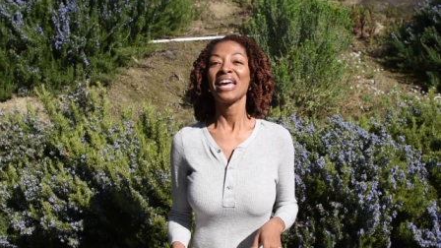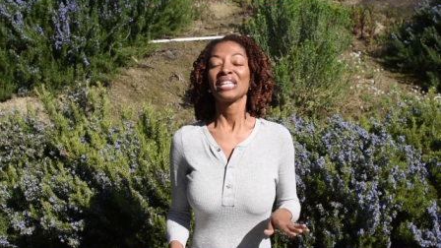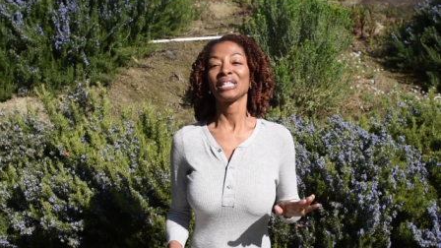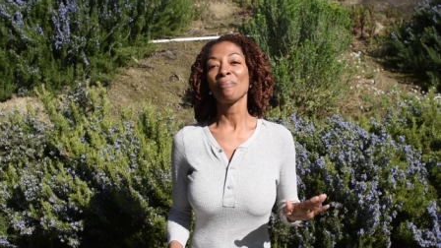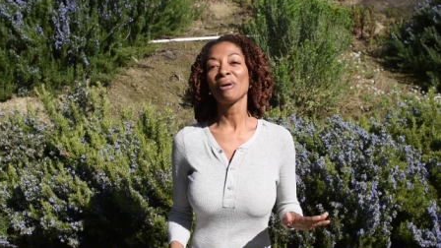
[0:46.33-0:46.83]

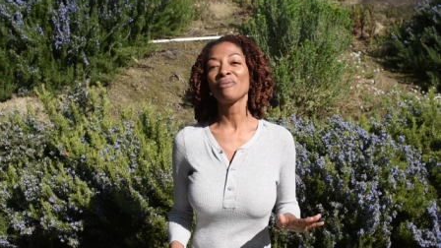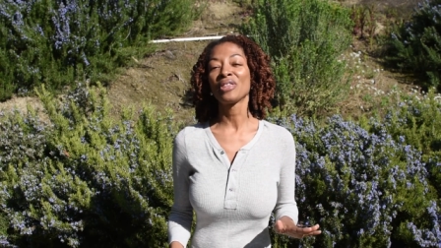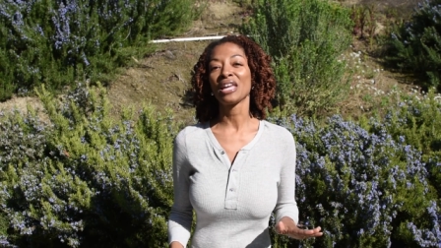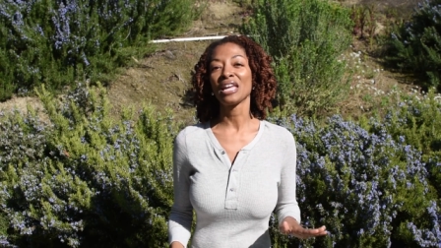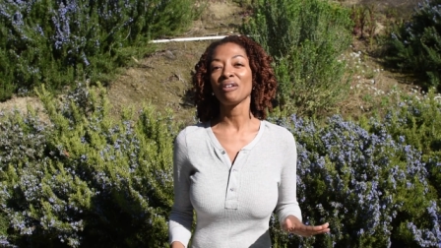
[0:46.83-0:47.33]
Some of
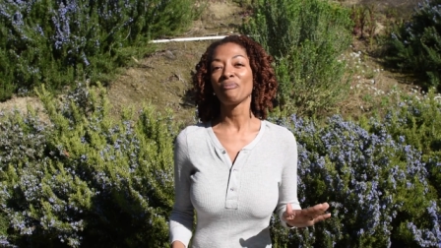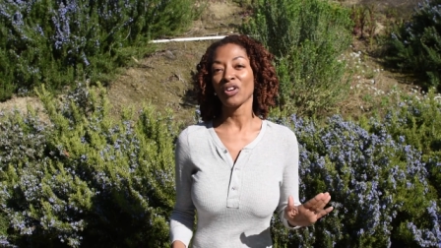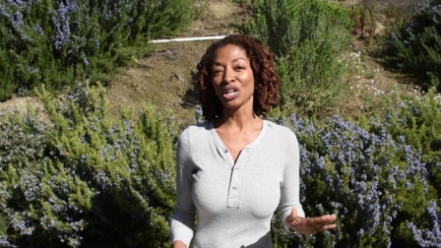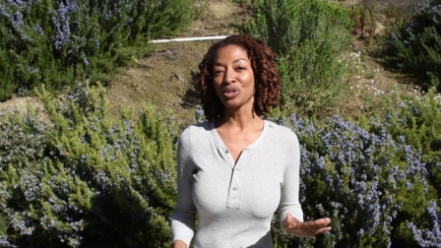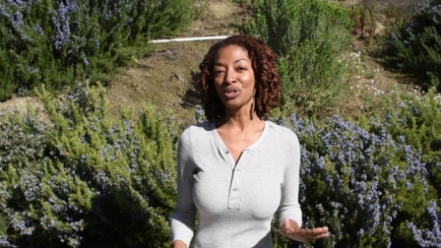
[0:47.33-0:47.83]
the
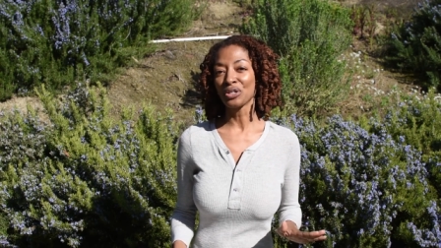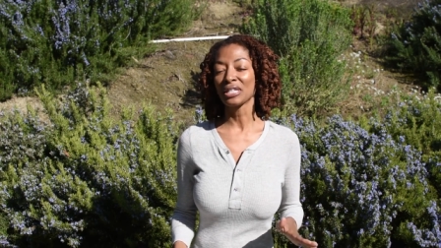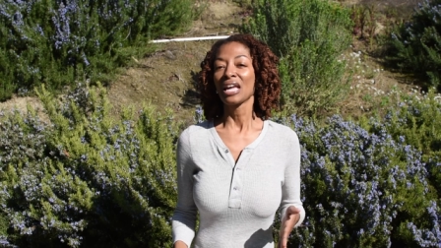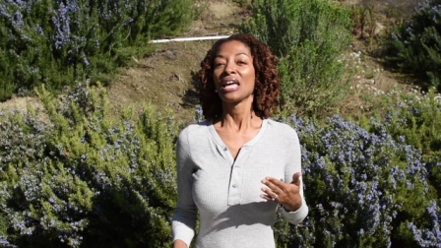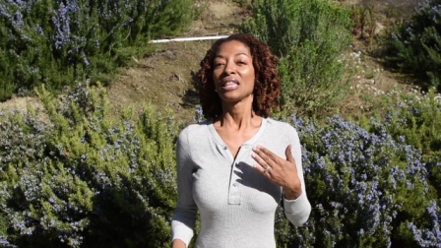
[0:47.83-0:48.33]

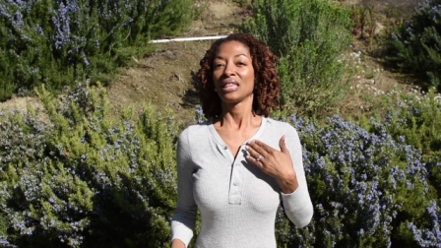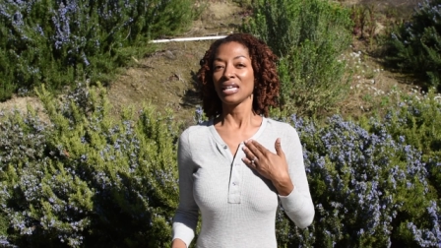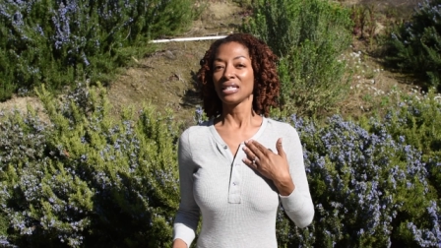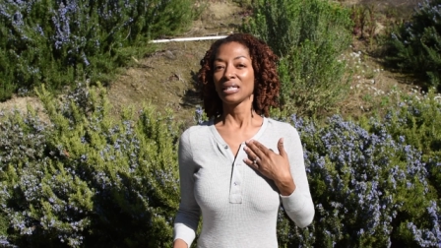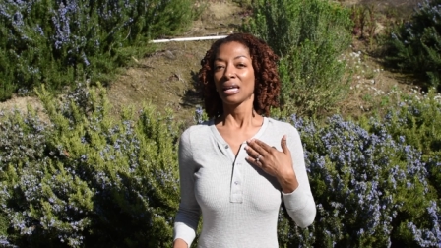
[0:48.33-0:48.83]
features
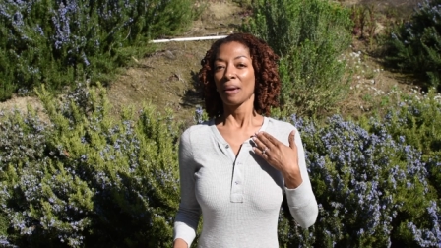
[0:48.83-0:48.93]
this